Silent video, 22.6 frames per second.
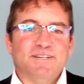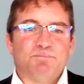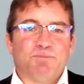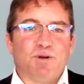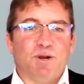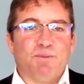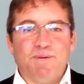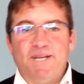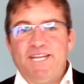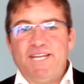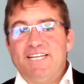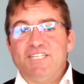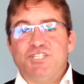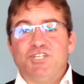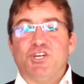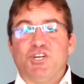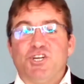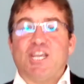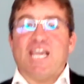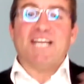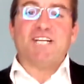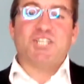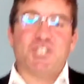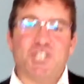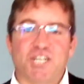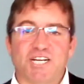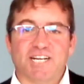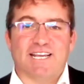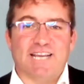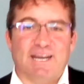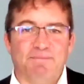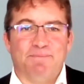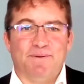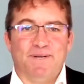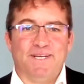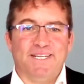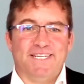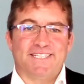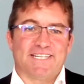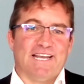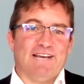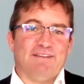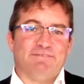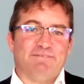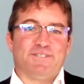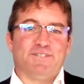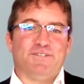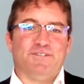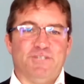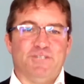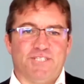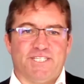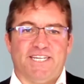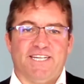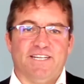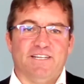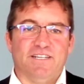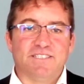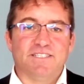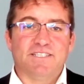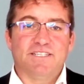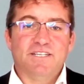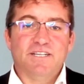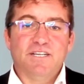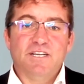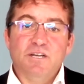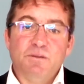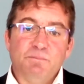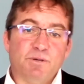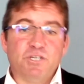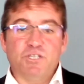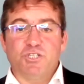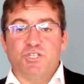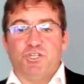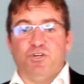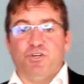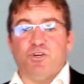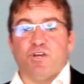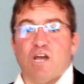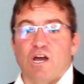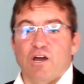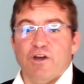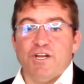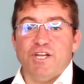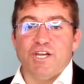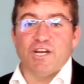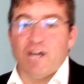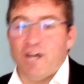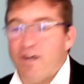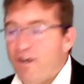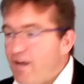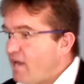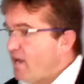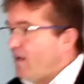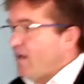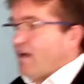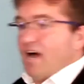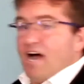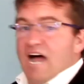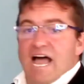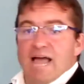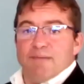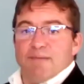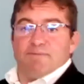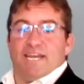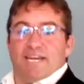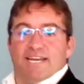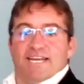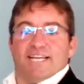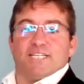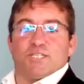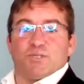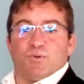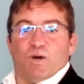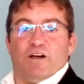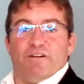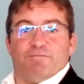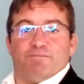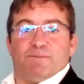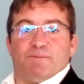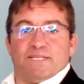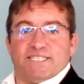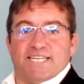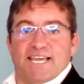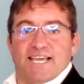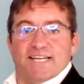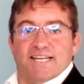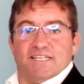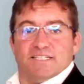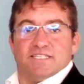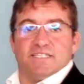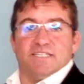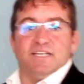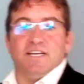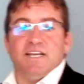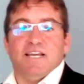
Property education companies love to use yield because you go and you go, I'm getting 12%.